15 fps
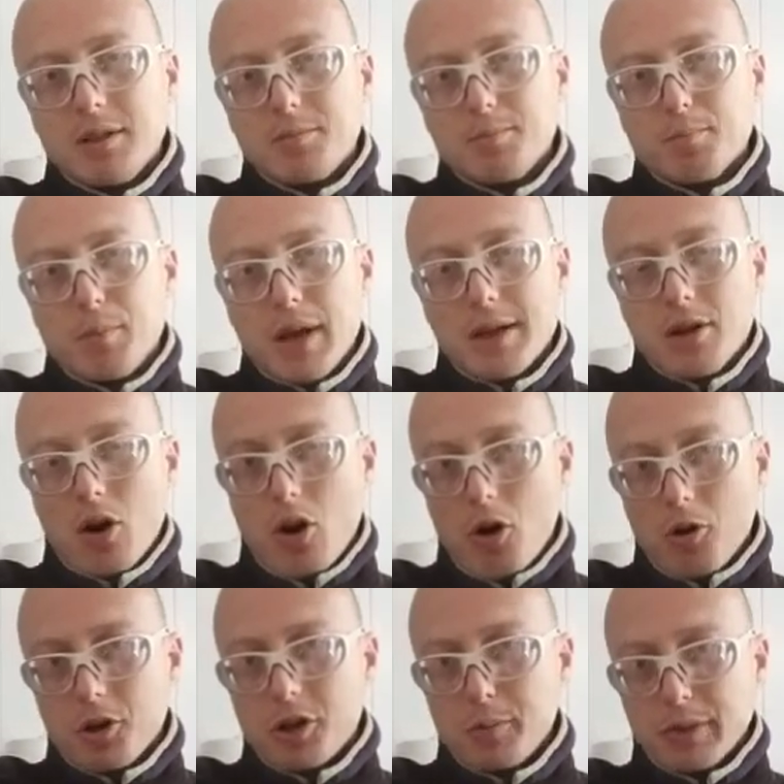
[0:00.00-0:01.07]
made
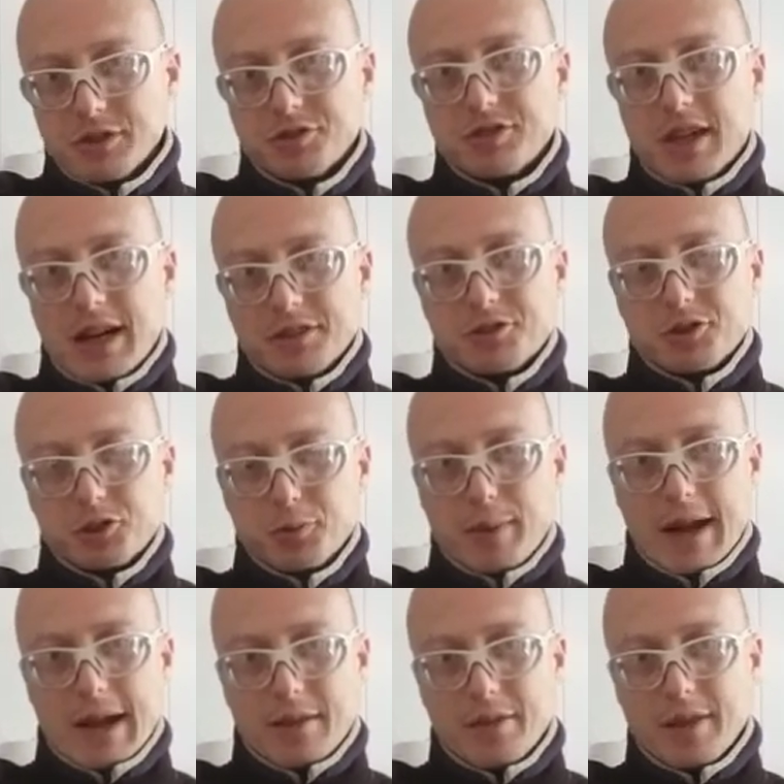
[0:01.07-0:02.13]
arguments not such a
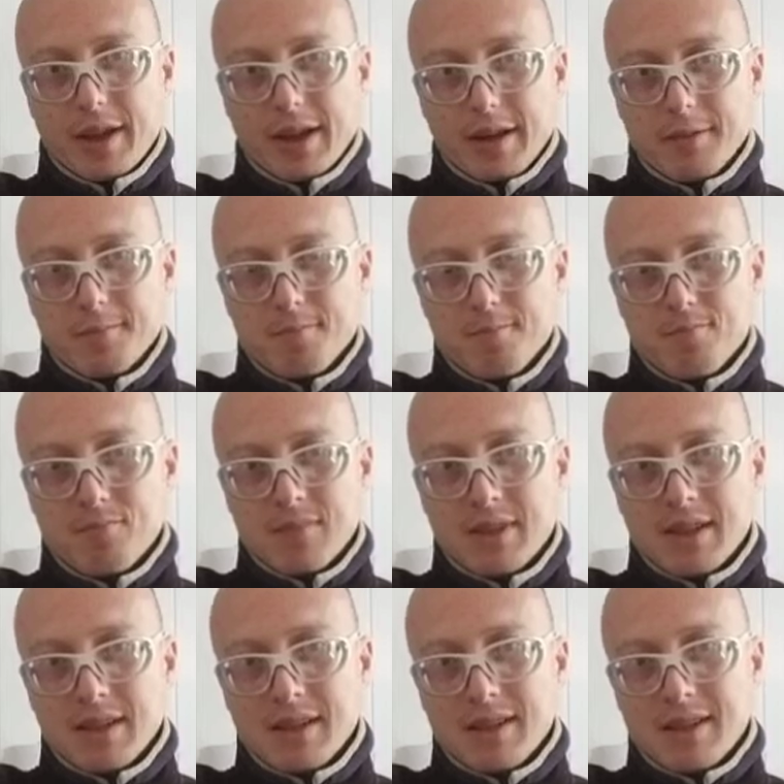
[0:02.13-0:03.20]
bad thing,
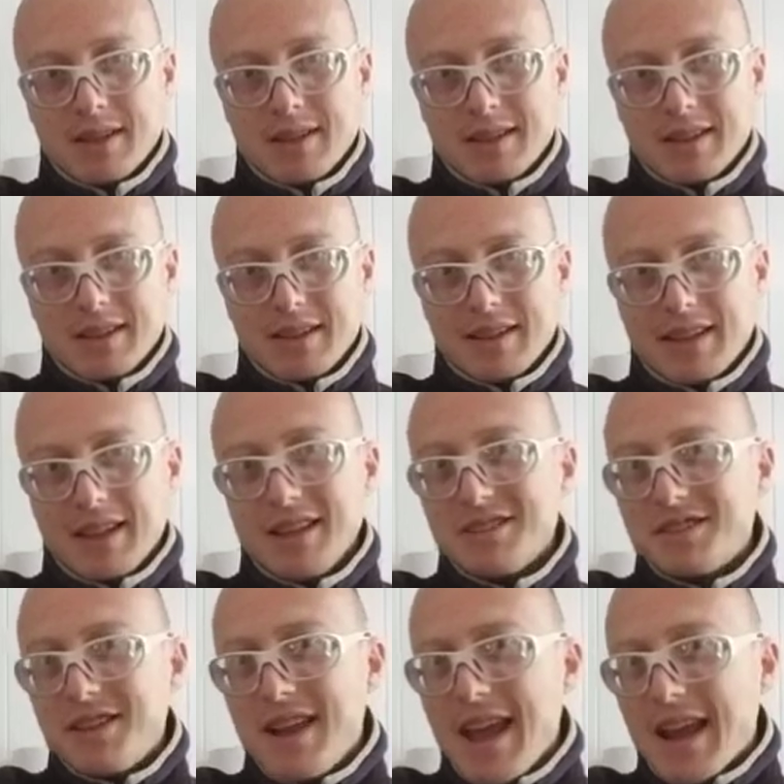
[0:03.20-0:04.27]

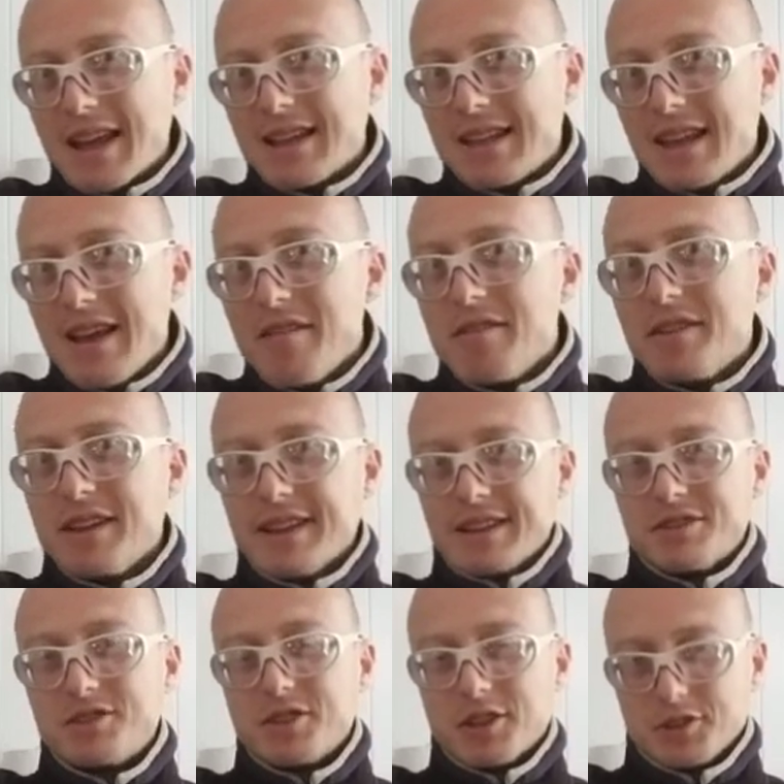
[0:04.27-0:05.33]
is negativity
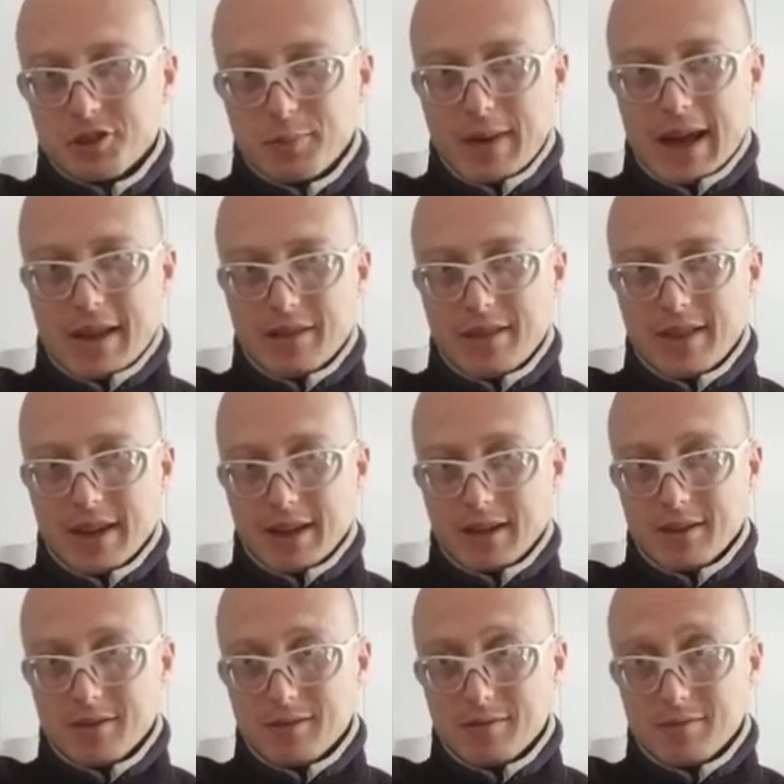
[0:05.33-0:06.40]
such a bad thing?
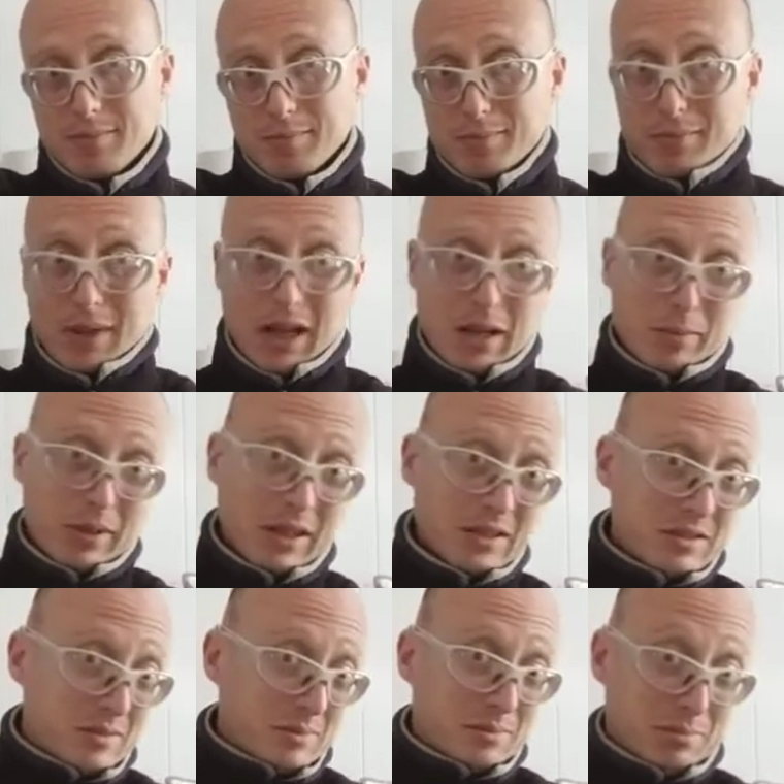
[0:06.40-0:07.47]
Maybe
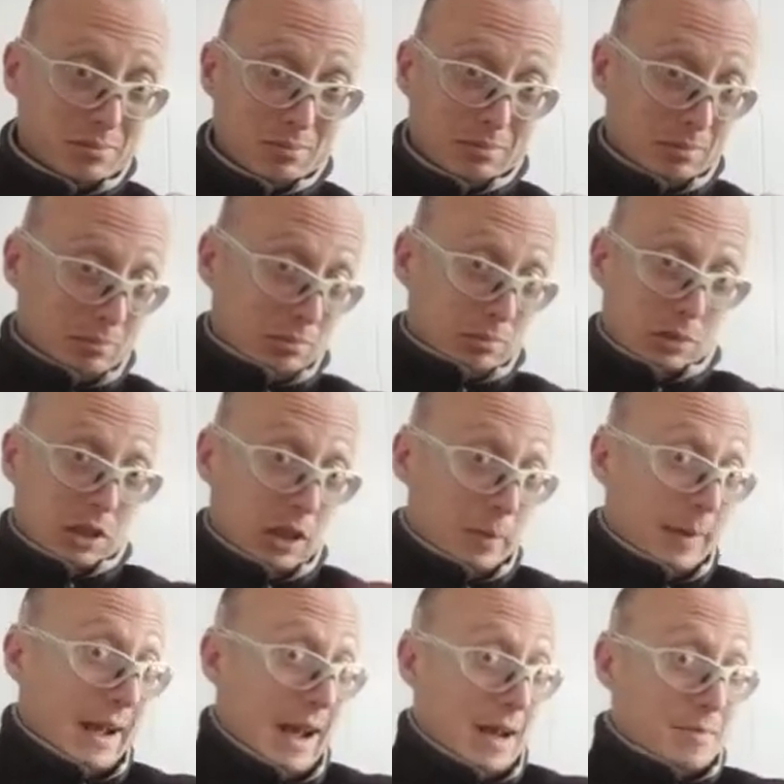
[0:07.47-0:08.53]
it's really
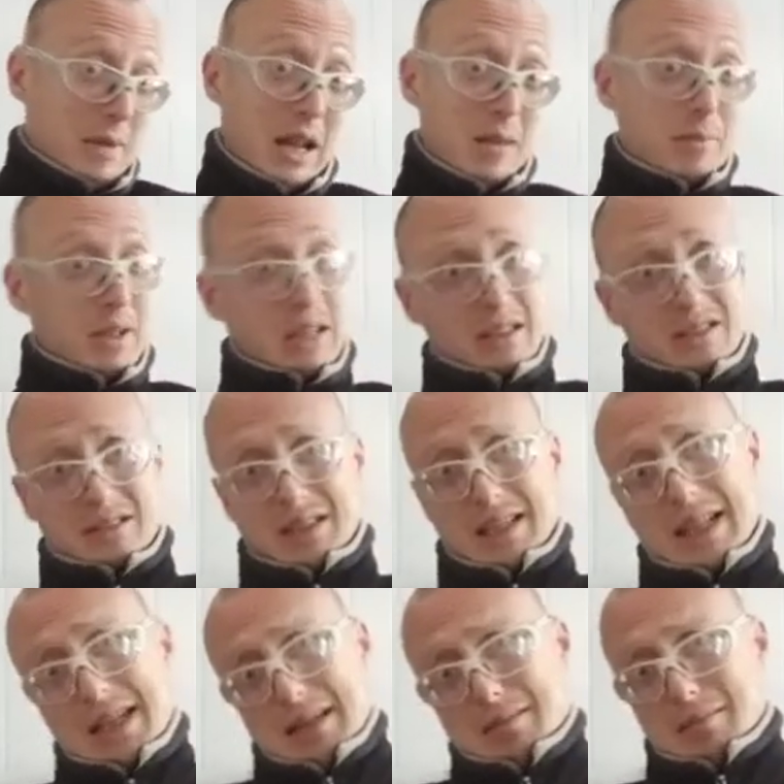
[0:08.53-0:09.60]
bad, maybe it's,
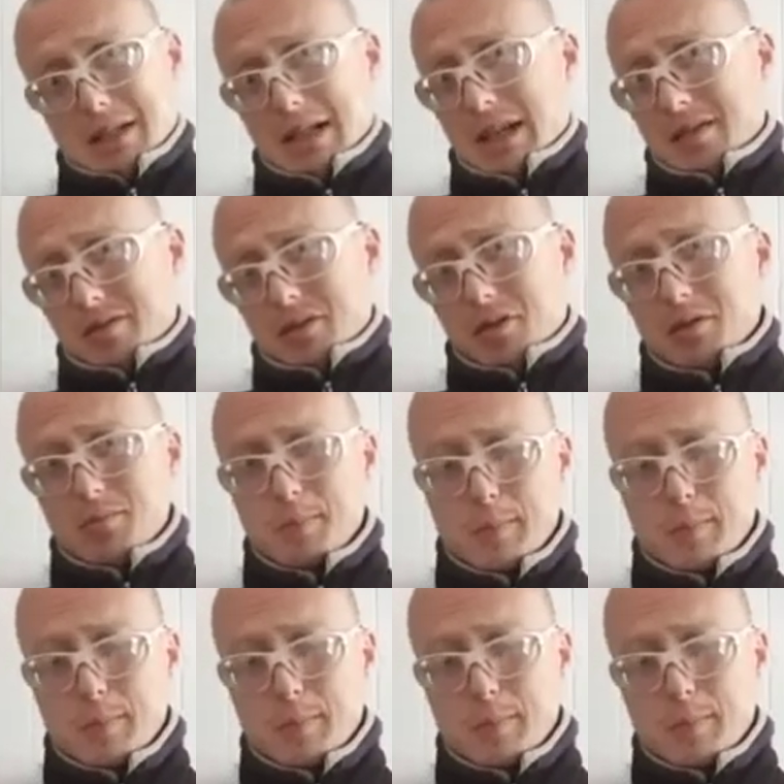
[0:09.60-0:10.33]
whatever.